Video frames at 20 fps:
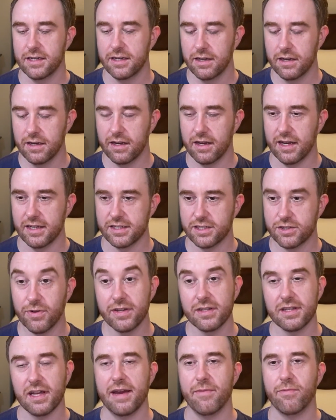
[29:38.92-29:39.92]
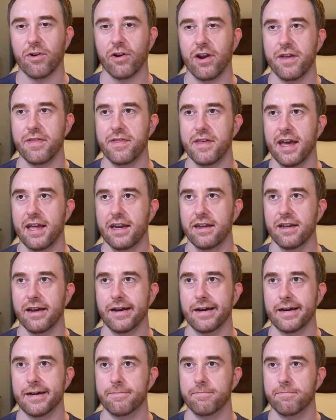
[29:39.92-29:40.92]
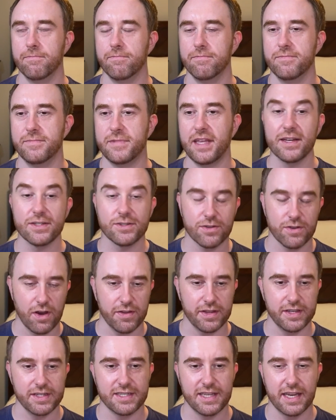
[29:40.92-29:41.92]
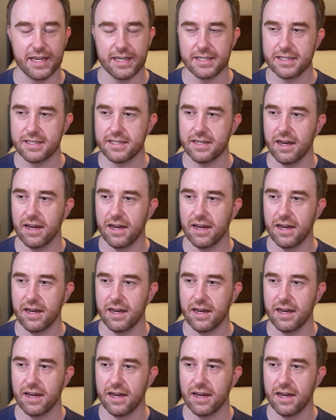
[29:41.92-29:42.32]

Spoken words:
a string library that deals with all these things.